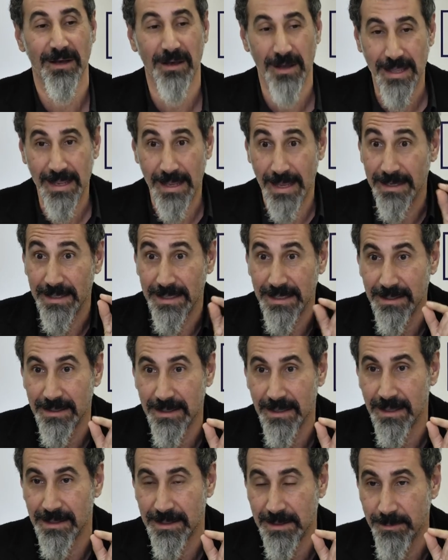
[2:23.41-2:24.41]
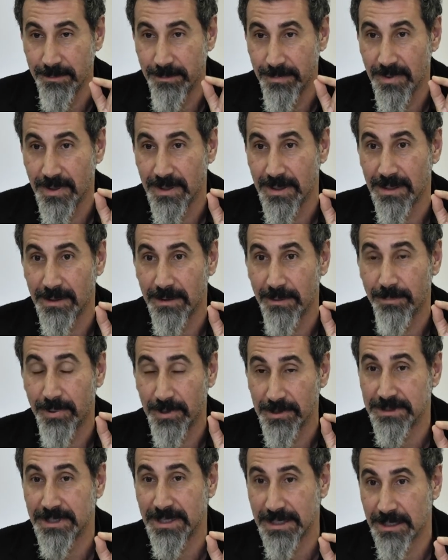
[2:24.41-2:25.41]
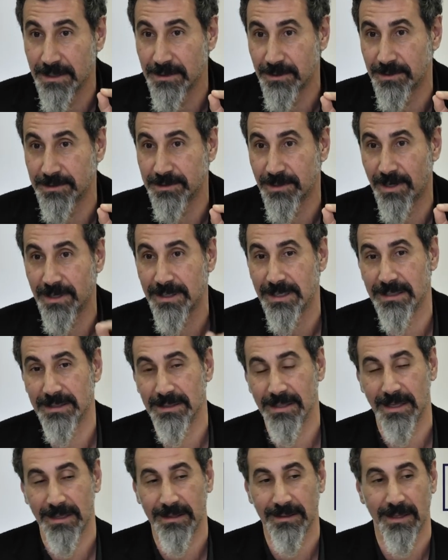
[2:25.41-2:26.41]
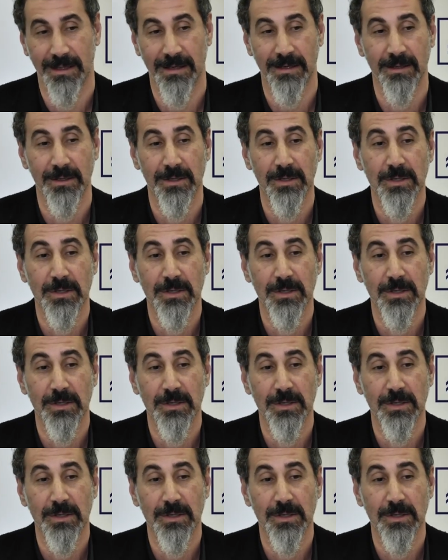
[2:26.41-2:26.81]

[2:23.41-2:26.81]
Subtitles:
any particular target like that.